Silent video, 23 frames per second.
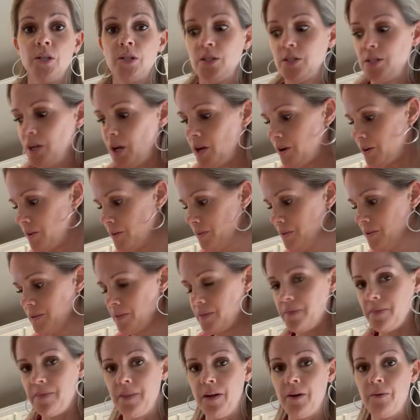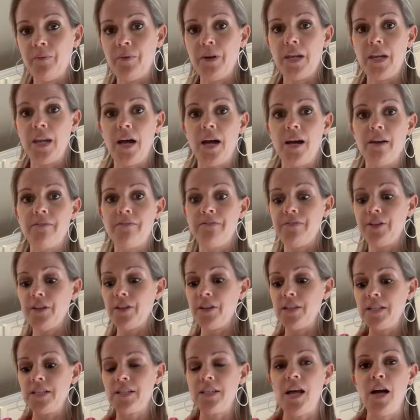So that when I fill
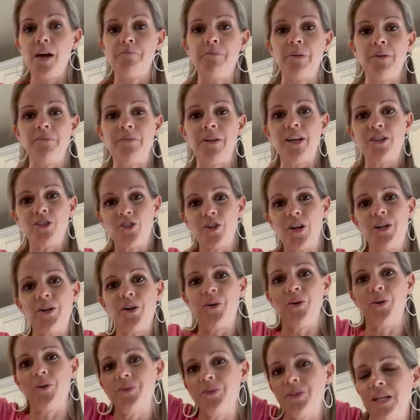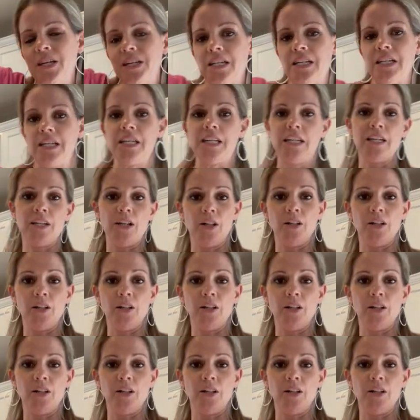this up, I'm not trying to hold it and get it